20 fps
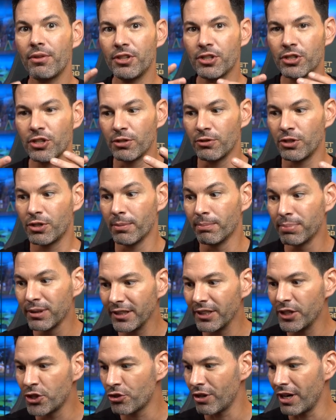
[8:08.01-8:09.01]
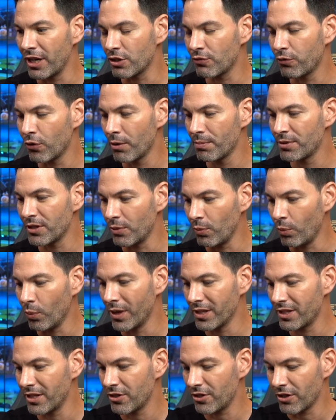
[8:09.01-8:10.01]
this completely transforms it
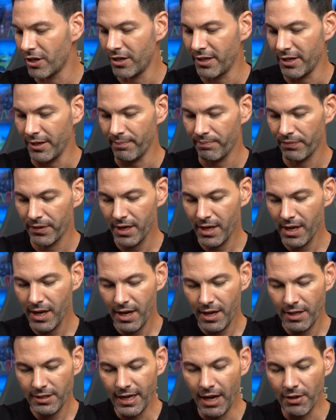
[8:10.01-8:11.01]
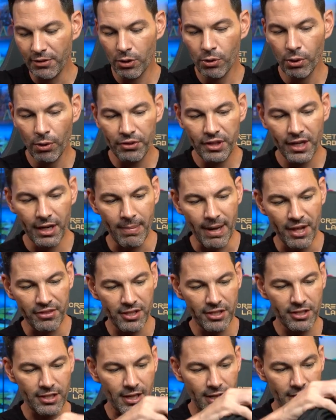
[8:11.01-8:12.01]
once it's on it. Now, the cool thing about
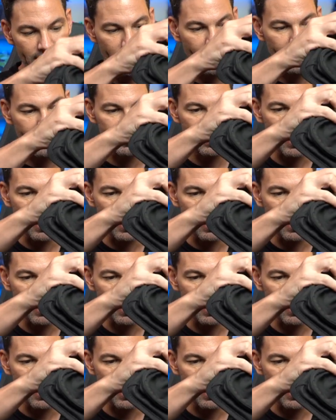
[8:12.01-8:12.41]
this is